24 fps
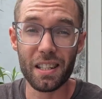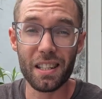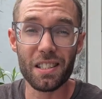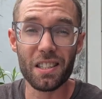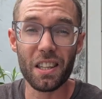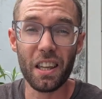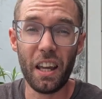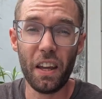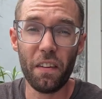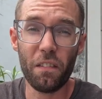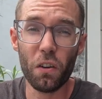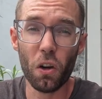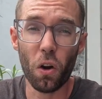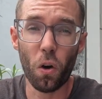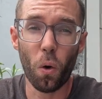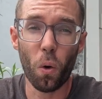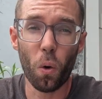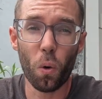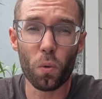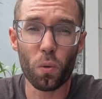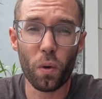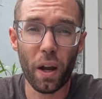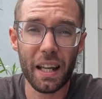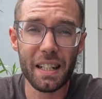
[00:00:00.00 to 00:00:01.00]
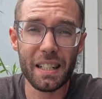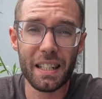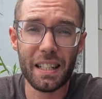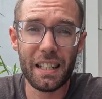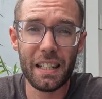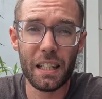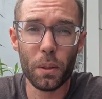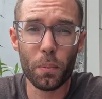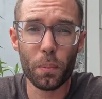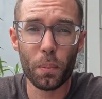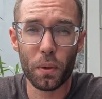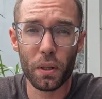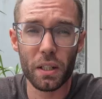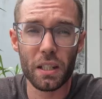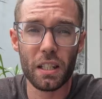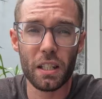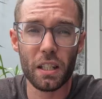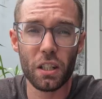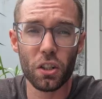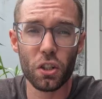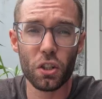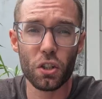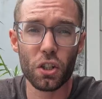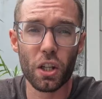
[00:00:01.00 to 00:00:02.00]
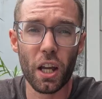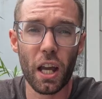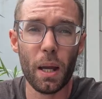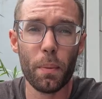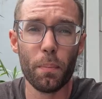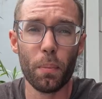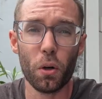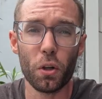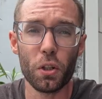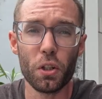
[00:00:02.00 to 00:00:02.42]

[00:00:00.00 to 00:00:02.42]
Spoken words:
is that if you're already in pretty good shape